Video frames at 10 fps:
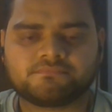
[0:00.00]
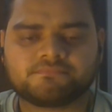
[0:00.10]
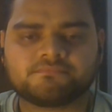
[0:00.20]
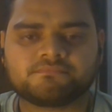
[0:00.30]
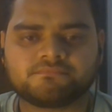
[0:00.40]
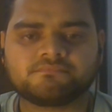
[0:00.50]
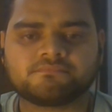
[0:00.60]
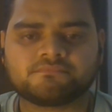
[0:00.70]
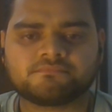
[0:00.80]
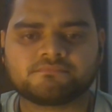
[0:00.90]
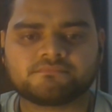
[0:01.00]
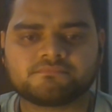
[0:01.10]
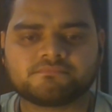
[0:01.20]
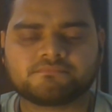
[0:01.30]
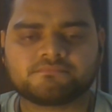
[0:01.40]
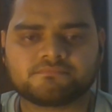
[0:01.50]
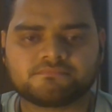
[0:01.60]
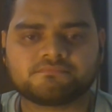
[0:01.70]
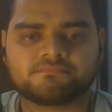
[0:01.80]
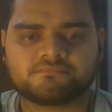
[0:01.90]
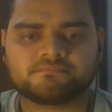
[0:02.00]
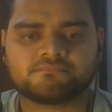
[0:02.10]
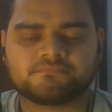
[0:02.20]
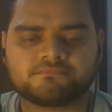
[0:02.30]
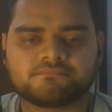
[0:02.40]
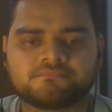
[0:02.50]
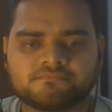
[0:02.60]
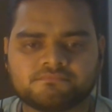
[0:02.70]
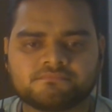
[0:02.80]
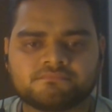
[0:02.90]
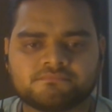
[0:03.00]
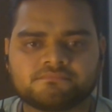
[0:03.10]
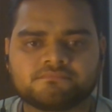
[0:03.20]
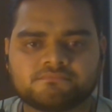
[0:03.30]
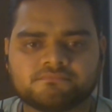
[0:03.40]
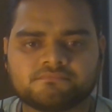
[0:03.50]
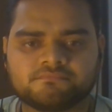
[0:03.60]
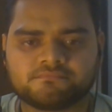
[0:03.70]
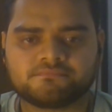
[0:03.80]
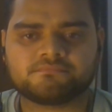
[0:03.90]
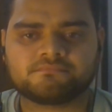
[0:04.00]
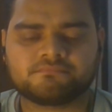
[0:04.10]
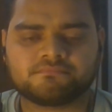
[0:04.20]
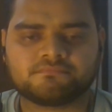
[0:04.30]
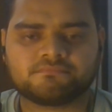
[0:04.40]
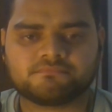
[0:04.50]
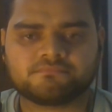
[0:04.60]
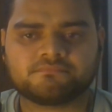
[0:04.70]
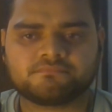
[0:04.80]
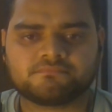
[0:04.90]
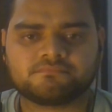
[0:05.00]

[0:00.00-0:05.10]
[no speech]